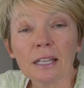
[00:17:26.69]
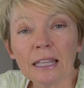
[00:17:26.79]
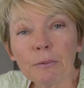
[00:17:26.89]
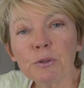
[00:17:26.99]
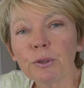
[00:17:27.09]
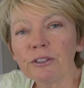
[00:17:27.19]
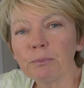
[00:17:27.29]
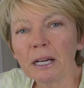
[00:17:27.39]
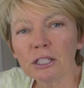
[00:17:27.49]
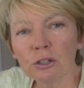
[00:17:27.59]
That was one of
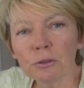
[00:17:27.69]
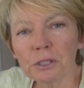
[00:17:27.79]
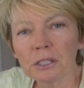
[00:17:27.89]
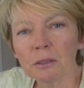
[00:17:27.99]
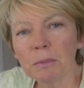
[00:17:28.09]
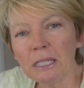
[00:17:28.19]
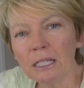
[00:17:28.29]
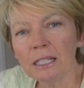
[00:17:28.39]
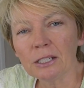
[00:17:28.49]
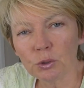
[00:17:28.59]
my goals at the
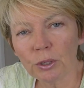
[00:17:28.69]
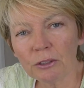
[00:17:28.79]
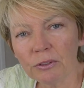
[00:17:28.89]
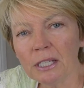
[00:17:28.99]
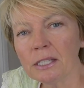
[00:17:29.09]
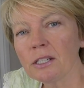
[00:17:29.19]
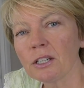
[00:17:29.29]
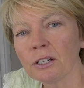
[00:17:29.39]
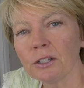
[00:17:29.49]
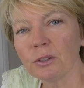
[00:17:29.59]
beginning 12 years
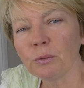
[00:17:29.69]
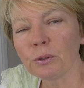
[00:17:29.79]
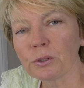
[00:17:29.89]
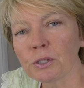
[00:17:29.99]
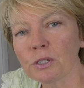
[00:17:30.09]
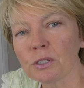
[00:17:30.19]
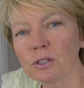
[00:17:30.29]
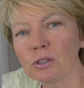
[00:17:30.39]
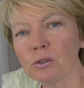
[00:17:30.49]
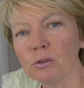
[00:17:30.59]
ago, was
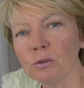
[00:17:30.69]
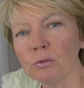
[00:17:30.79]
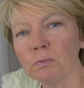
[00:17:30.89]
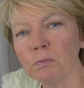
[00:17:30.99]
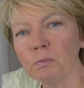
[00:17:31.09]
to